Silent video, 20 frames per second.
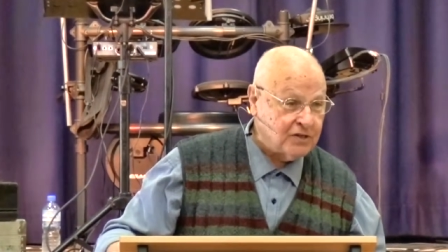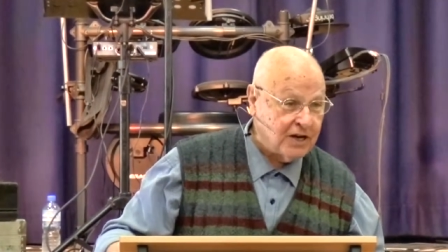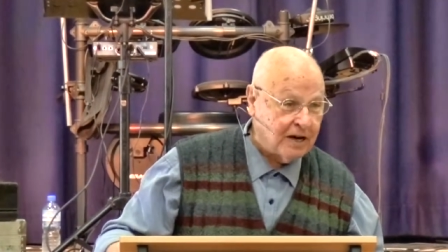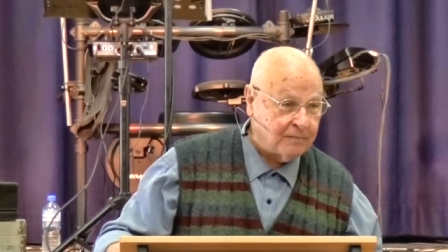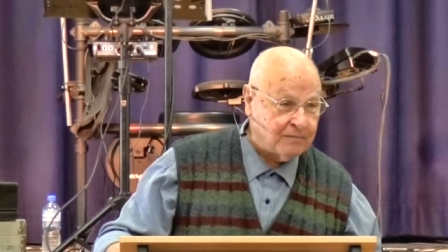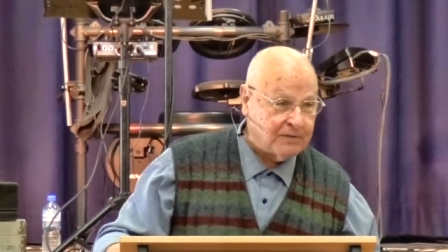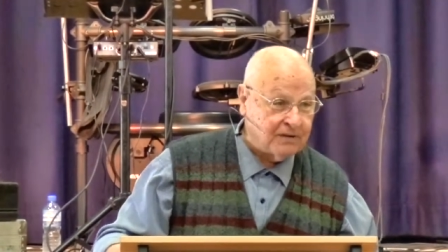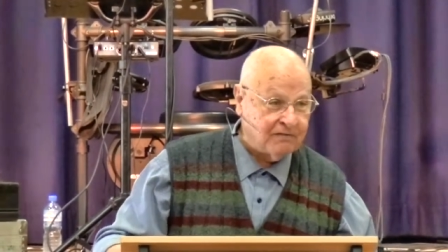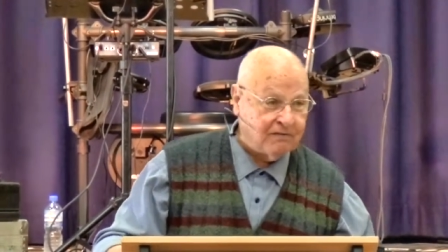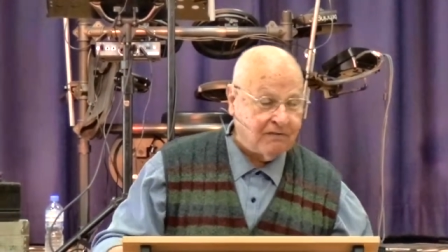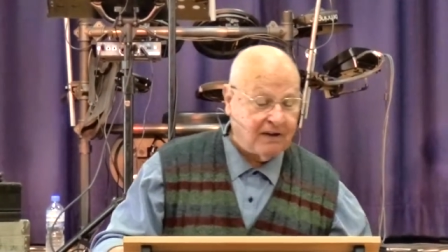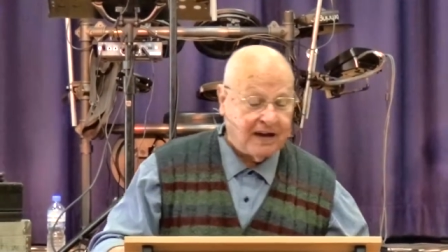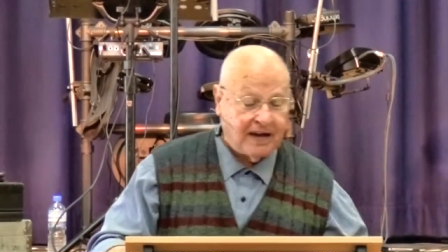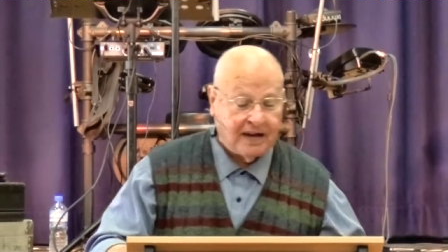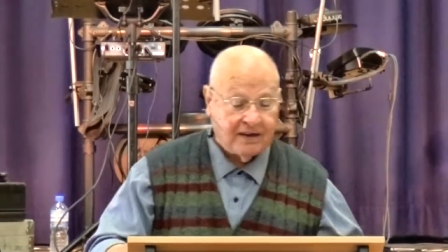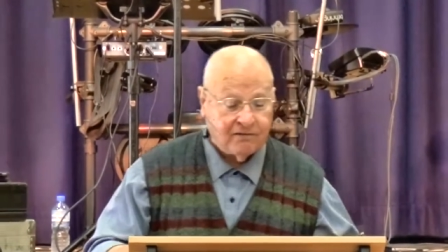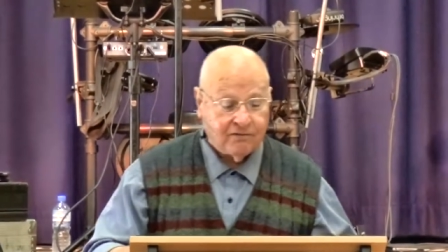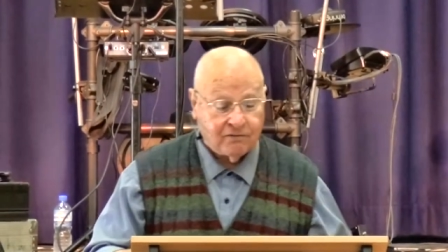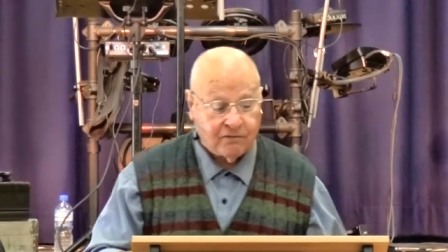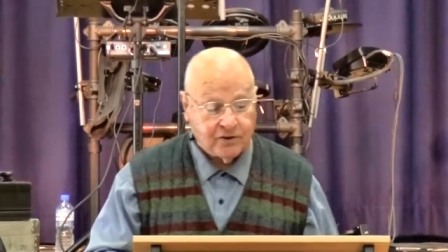chapter
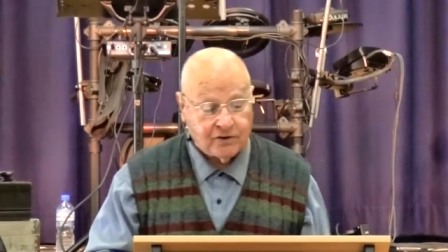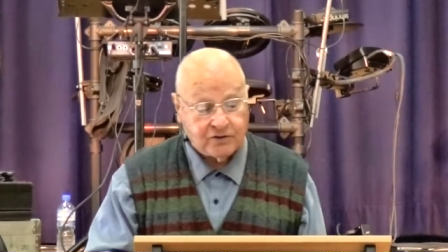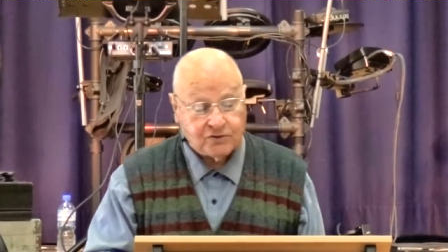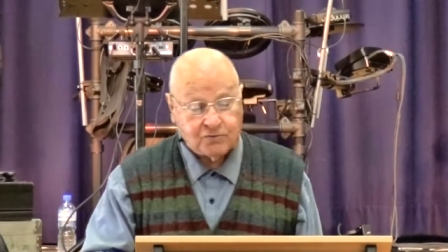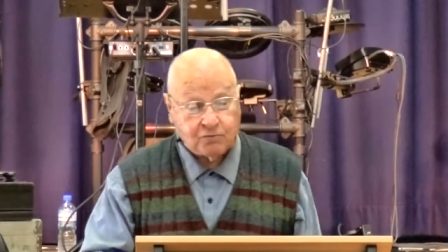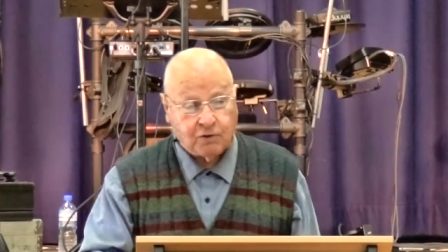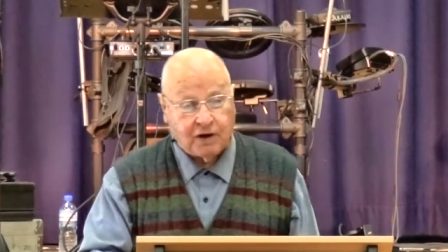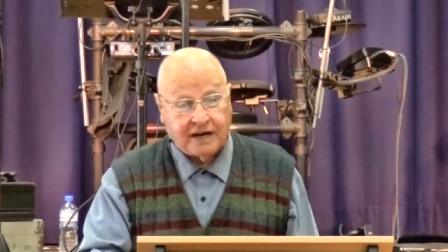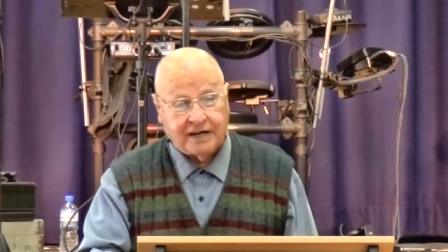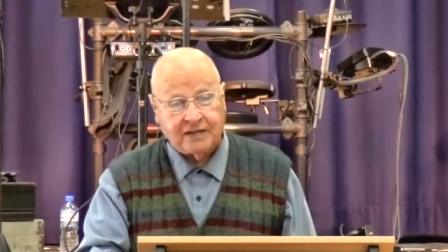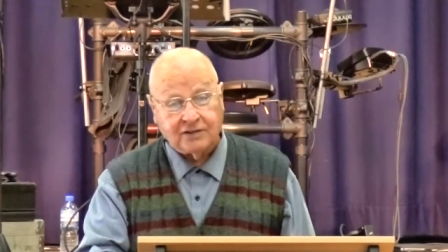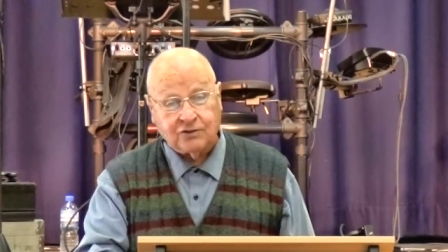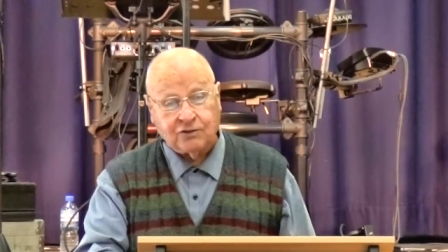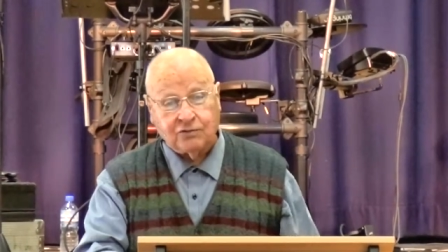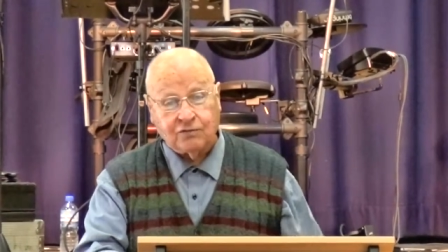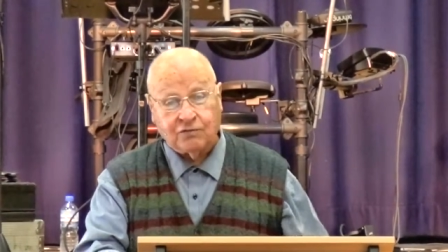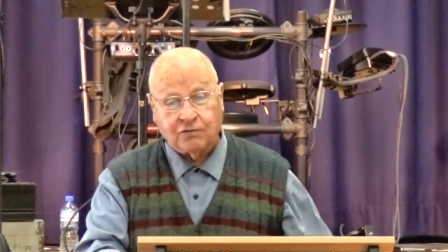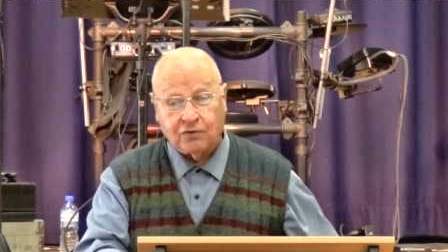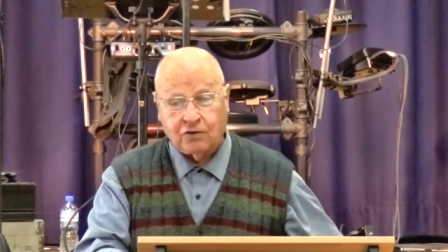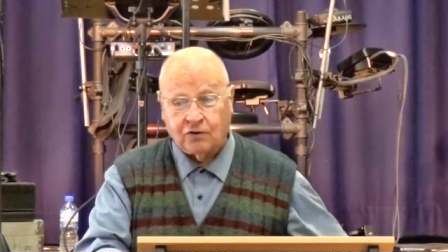5, verse 1
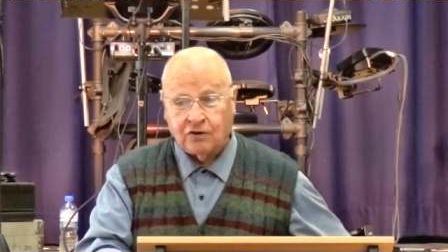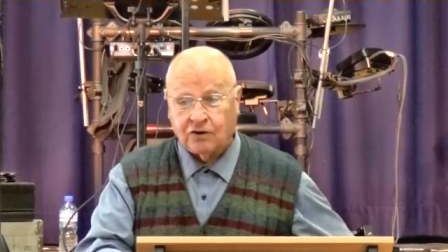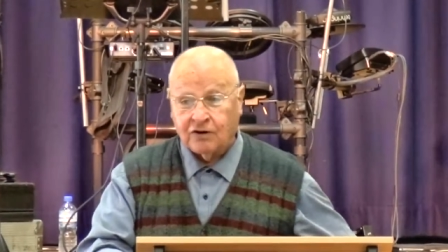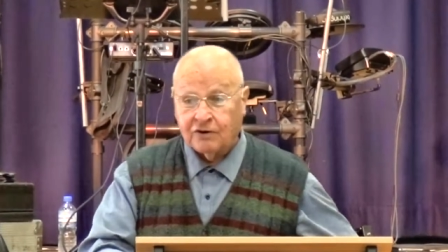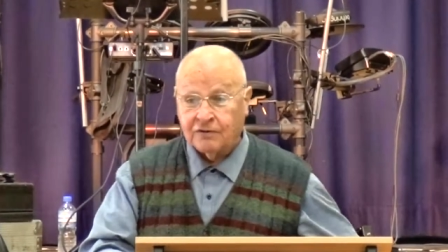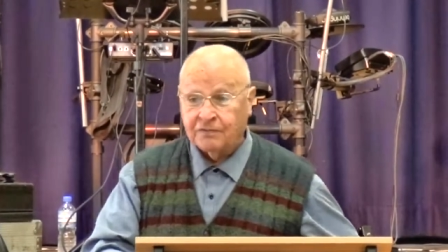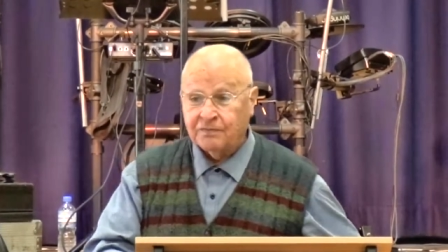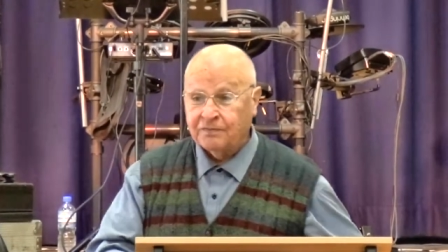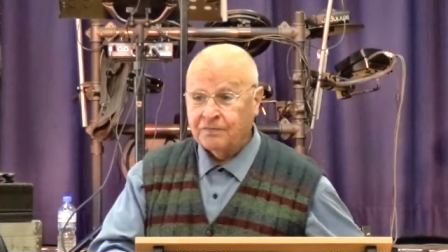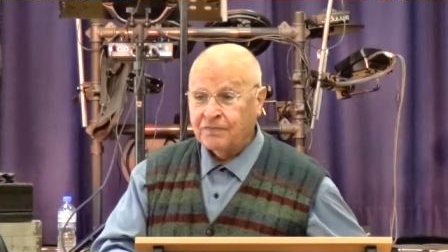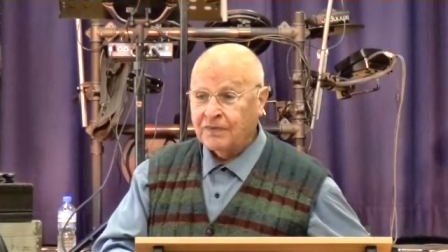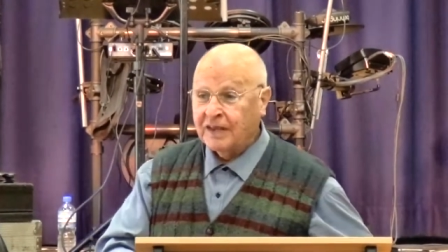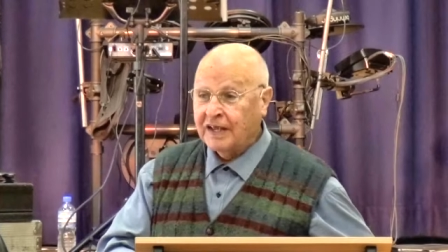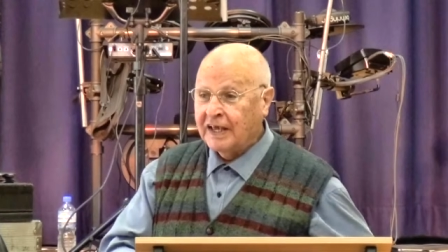to 4.